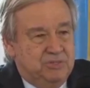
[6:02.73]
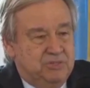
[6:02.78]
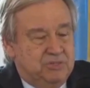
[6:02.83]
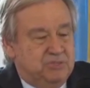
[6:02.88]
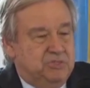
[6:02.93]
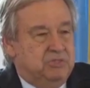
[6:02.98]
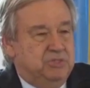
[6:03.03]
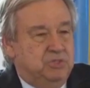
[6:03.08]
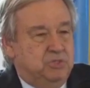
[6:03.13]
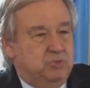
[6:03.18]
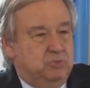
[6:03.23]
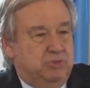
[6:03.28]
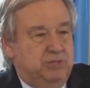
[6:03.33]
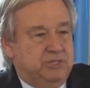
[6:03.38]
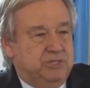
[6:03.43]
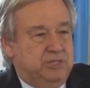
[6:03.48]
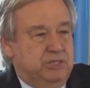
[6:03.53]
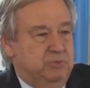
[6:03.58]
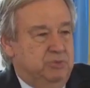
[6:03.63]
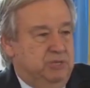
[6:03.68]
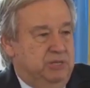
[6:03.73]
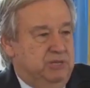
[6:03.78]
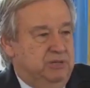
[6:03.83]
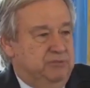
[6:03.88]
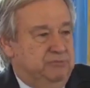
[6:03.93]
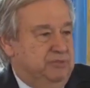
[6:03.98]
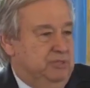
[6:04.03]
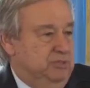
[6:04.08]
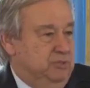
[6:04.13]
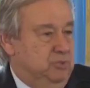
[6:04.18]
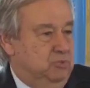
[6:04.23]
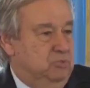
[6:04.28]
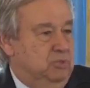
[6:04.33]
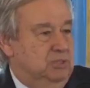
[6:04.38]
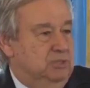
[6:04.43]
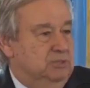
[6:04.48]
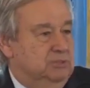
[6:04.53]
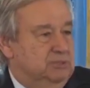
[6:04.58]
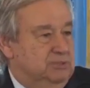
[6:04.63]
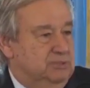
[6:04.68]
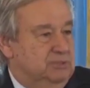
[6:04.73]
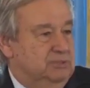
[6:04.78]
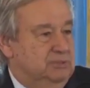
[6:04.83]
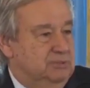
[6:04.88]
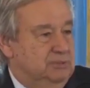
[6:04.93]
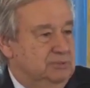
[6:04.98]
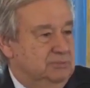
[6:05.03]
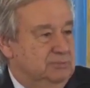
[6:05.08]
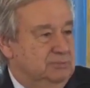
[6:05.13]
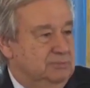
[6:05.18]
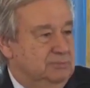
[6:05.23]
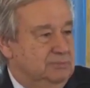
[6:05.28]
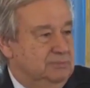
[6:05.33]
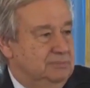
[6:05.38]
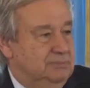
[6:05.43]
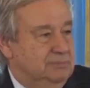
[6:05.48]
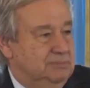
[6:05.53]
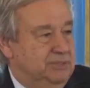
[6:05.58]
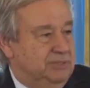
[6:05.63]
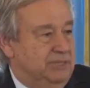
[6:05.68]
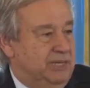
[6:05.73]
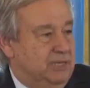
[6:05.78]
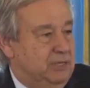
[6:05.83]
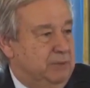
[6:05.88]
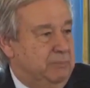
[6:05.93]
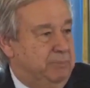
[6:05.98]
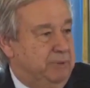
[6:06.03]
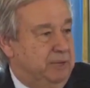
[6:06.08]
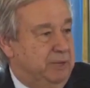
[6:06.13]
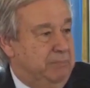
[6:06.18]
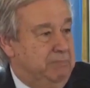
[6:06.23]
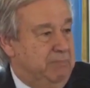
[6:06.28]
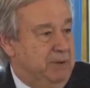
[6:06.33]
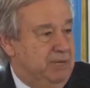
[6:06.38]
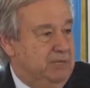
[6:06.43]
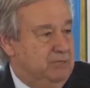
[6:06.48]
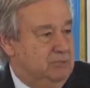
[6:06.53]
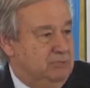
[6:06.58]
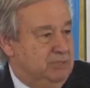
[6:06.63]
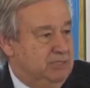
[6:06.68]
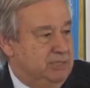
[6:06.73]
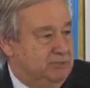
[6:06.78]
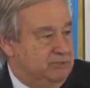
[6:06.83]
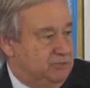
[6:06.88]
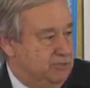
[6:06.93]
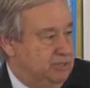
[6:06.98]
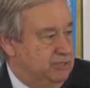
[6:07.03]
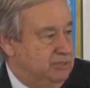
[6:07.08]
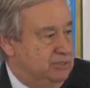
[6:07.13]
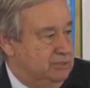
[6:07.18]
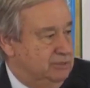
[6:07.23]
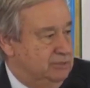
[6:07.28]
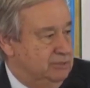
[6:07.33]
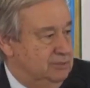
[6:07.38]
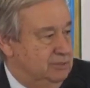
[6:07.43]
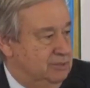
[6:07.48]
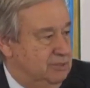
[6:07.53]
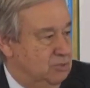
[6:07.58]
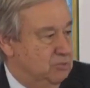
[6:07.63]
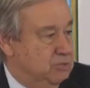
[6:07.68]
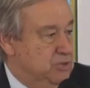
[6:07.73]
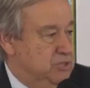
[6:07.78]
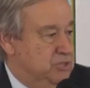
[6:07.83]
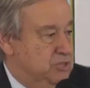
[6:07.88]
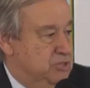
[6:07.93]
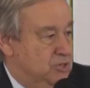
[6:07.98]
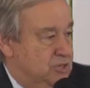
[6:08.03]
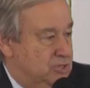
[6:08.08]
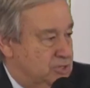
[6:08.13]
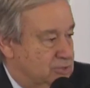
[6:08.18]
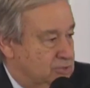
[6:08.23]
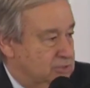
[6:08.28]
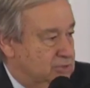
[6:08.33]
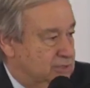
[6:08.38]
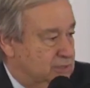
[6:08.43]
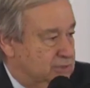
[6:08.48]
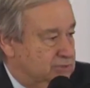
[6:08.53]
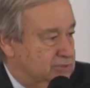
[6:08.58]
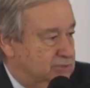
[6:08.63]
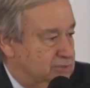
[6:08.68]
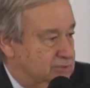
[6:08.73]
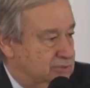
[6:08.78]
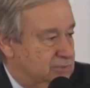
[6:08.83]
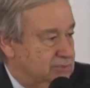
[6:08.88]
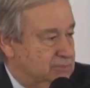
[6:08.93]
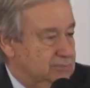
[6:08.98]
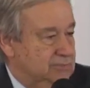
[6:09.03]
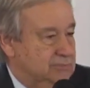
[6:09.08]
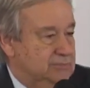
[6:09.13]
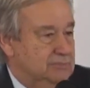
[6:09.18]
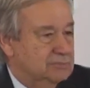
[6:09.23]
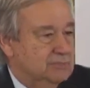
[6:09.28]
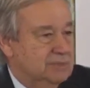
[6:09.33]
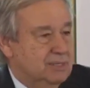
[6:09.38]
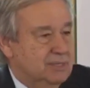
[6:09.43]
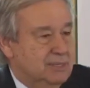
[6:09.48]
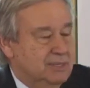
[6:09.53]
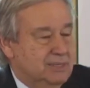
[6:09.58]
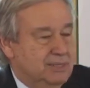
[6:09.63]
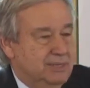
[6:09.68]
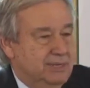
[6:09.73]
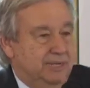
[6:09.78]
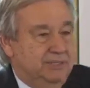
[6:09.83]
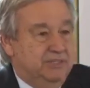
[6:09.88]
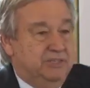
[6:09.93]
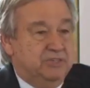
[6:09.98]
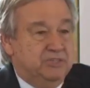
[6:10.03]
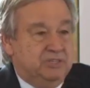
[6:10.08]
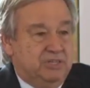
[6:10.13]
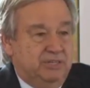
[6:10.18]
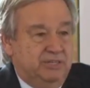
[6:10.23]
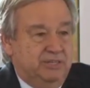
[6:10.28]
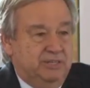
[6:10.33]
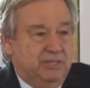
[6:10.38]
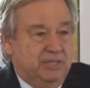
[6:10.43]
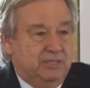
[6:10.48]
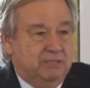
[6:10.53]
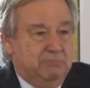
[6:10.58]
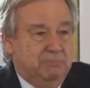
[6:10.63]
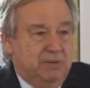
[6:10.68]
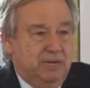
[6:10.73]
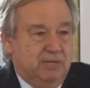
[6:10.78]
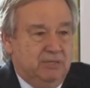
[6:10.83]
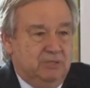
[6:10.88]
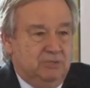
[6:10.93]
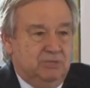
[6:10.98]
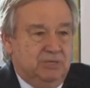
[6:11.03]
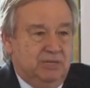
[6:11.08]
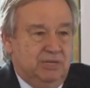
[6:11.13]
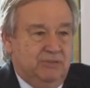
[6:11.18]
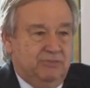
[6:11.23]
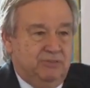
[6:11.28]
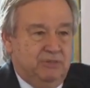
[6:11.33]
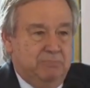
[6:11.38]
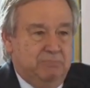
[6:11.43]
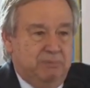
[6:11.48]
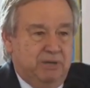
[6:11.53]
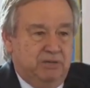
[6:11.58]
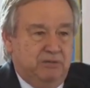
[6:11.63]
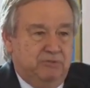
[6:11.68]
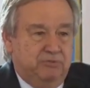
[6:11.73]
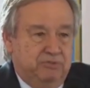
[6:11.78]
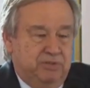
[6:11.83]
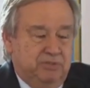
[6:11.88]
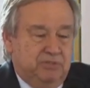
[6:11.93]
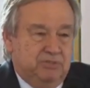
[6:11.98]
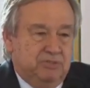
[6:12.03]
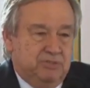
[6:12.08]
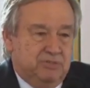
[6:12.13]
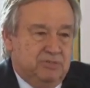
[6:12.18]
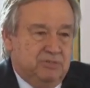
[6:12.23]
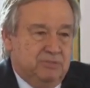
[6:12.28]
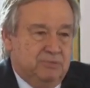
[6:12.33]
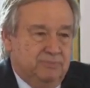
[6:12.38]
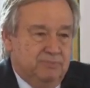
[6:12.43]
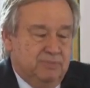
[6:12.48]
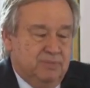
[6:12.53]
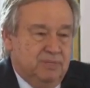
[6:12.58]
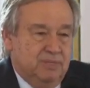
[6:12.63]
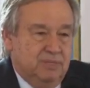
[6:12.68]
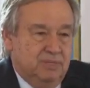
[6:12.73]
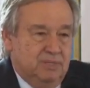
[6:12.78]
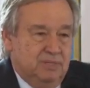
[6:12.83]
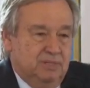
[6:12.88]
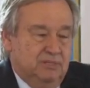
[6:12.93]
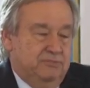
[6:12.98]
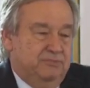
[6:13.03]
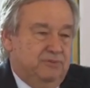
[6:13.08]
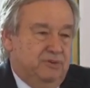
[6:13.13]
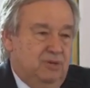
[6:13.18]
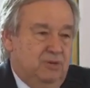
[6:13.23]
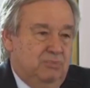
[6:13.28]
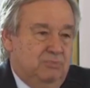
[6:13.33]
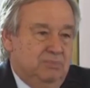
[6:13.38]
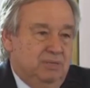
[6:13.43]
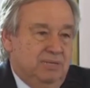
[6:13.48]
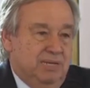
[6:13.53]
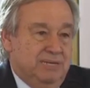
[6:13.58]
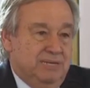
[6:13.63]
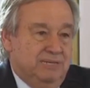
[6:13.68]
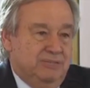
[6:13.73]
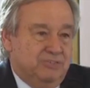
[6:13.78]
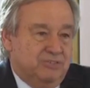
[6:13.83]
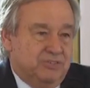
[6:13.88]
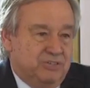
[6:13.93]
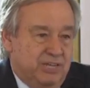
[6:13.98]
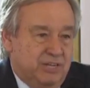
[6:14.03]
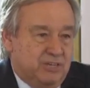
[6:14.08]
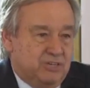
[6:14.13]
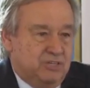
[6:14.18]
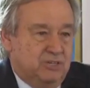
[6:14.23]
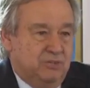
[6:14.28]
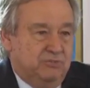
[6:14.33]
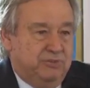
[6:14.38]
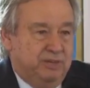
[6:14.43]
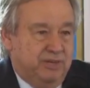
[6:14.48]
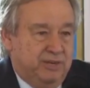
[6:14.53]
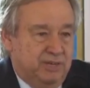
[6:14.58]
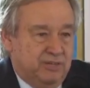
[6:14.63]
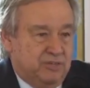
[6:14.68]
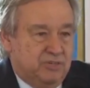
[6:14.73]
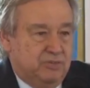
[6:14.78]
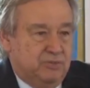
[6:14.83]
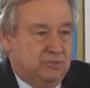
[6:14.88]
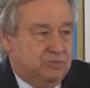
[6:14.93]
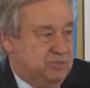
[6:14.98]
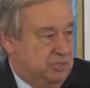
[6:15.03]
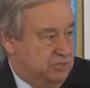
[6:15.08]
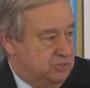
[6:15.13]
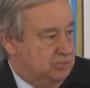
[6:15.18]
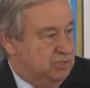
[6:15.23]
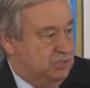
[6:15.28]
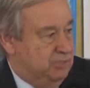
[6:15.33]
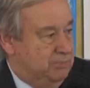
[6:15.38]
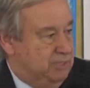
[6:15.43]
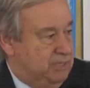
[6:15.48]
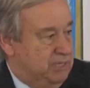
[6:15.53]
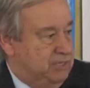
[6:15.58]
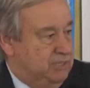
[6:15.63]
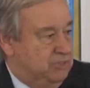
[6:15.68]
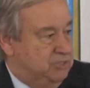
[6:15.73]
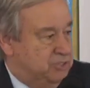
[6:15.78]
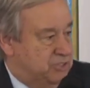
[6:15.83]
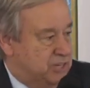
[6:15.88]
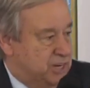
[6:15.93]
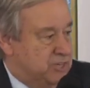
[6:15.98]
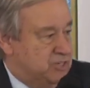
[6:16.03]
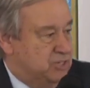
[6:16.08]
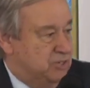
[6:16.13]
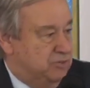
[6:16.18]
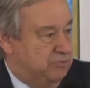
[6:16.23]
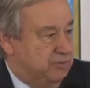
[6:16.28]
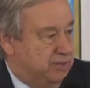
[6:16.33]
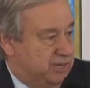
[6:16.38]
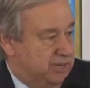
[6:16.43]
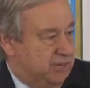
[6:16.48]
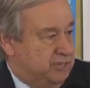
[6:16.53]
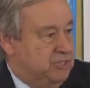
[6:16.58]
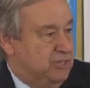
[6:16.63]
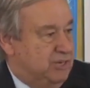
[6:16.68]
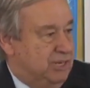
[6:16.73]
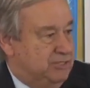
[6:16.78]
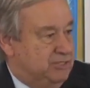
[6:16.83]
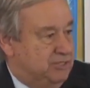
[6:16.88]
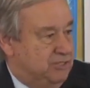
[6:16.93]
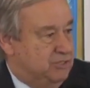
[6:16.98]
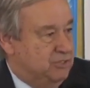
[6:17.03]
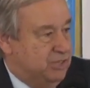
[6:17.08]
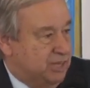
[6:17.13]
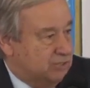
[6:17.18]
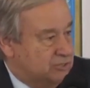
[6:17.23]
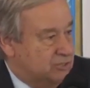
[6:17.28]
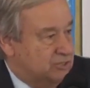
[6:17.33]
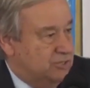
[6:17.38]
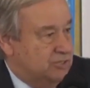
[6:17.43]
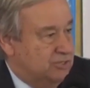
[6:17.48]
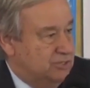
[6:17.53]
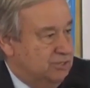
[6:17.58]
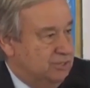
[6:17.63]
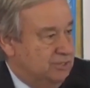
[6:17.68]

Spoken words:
is the situation we have in the world. And I compare my own country with your own country. It is clear that my own country benefits from an international financial system and an international financial architecture